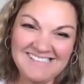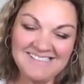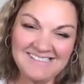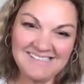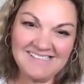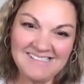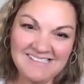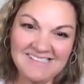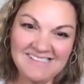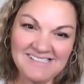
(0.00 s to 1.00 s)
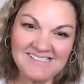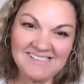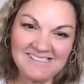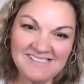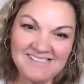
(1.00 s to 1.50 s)

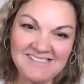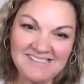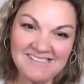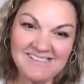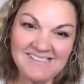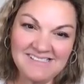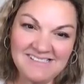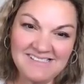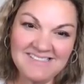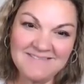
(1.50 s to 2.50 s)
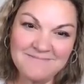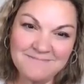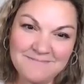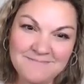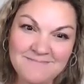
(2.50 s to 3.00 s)

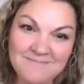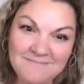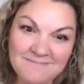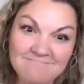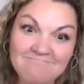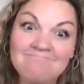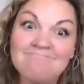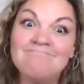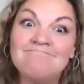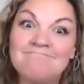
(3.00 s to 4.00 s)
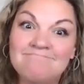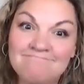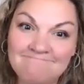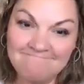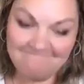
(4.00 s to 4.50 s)

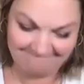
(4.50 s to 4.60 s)
[no speech]